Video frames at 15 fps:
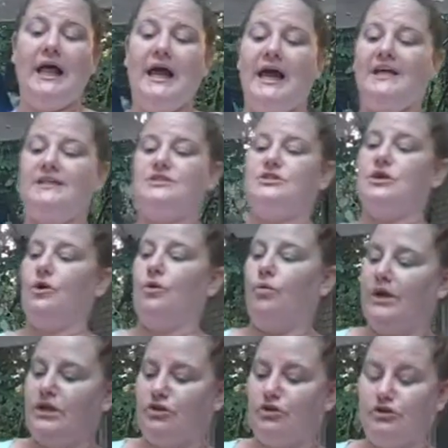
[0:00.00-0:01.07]
And so
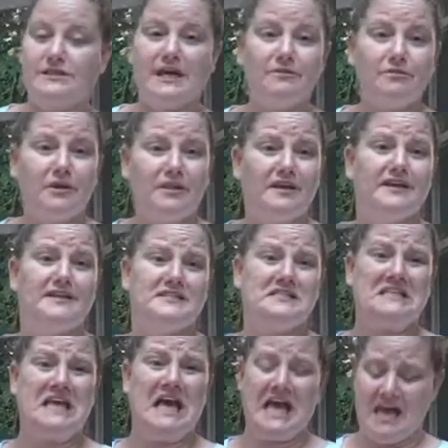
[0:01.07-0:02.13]
when you're done with it,
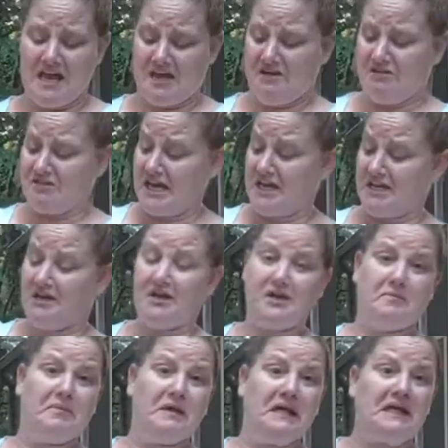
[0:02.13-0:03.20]
say you take it on a
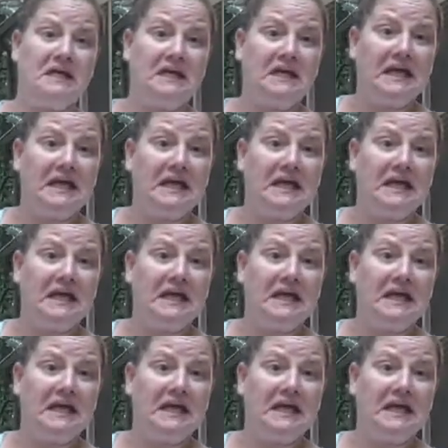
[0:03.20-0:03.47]
picnic